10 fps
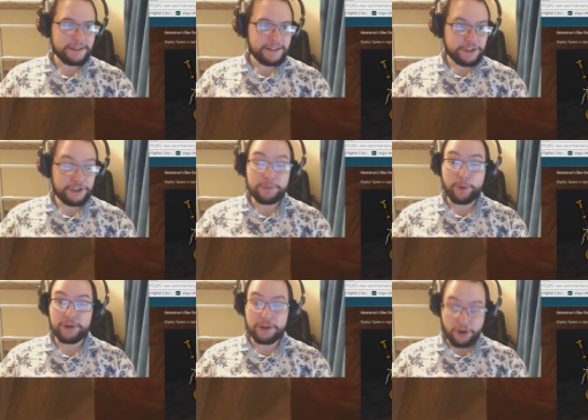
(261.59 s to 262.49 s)
you
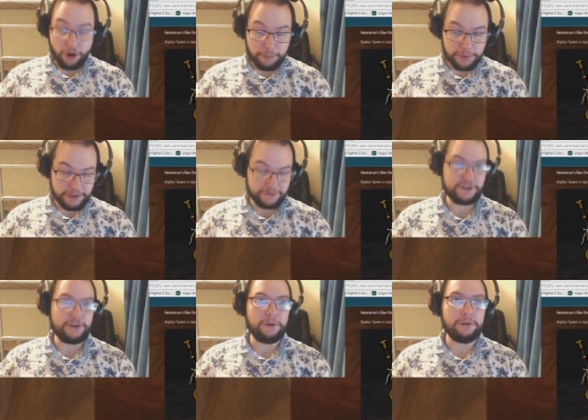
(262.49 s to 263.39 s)
spawn a copy of a
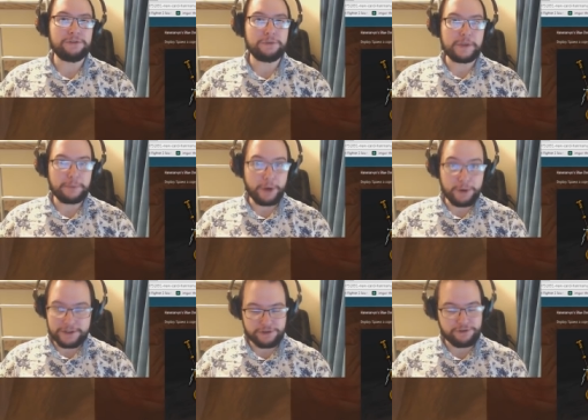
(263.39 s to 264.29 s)
gold from the
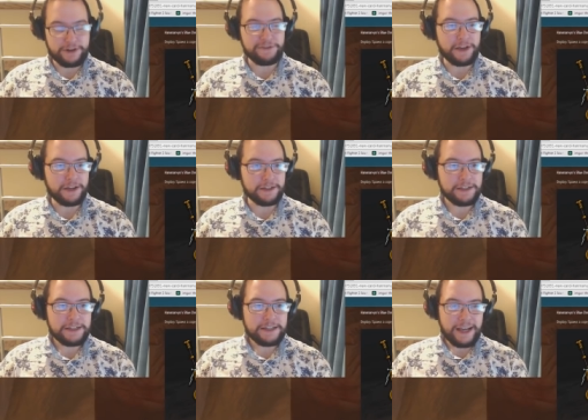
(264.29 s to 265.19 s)
opponent's graveyard.
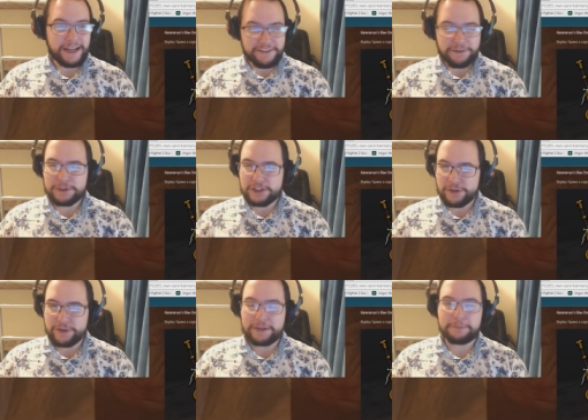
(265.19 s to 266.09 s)
And if it was a
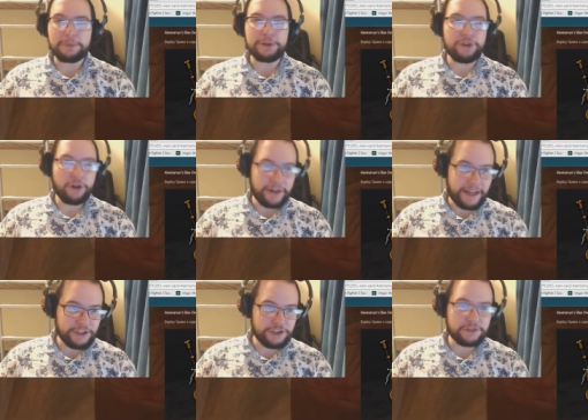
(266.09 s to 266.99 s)
unit, but not an
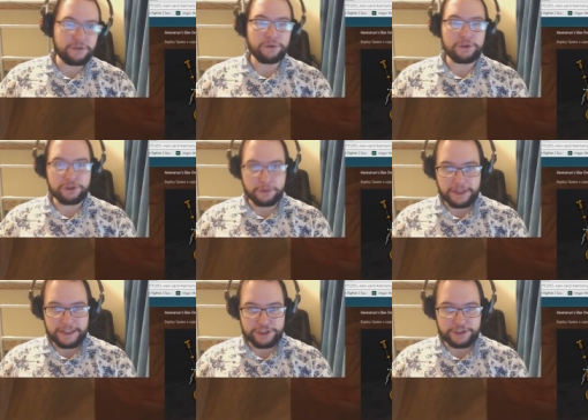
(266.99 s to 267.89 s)
agent or a double
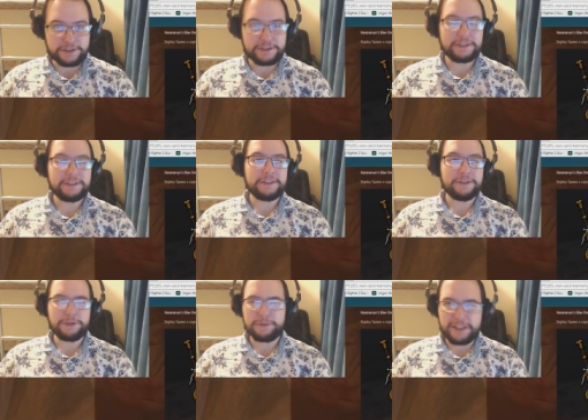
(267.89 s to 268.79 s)
agent,
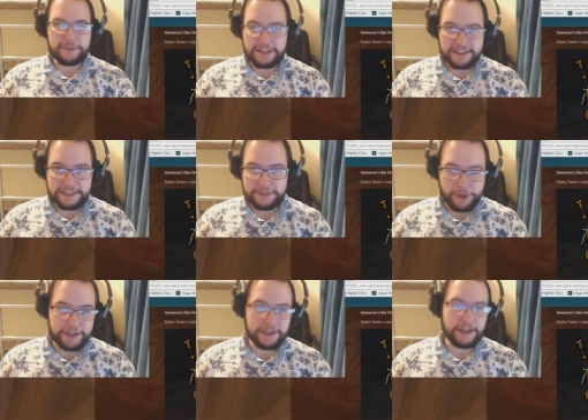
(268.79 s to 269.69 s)
which means basically
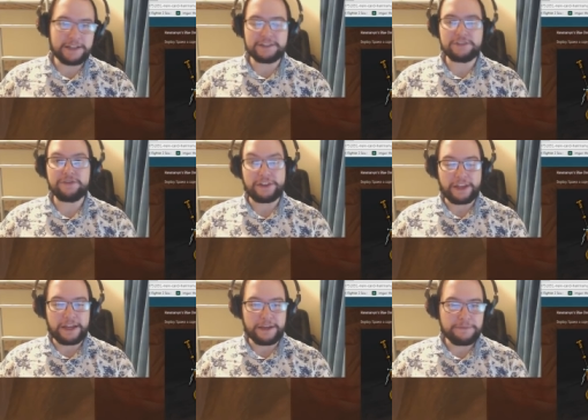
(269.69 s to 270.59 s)
spy cards and stuff like
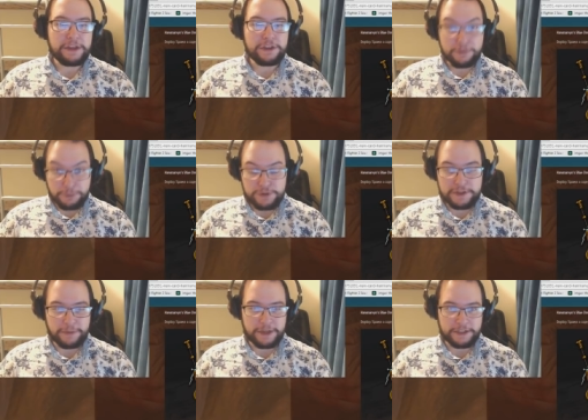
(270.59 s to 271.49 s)
that, you boost
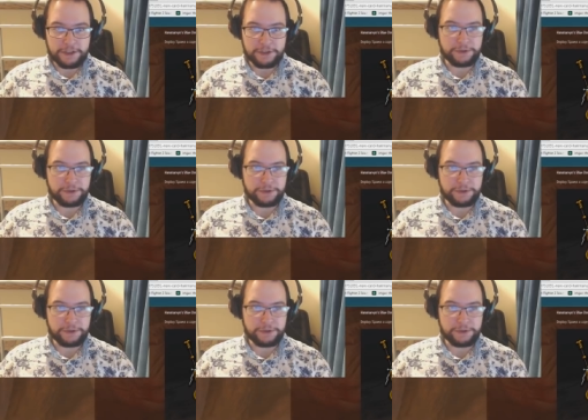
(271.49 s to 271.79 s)
it by two.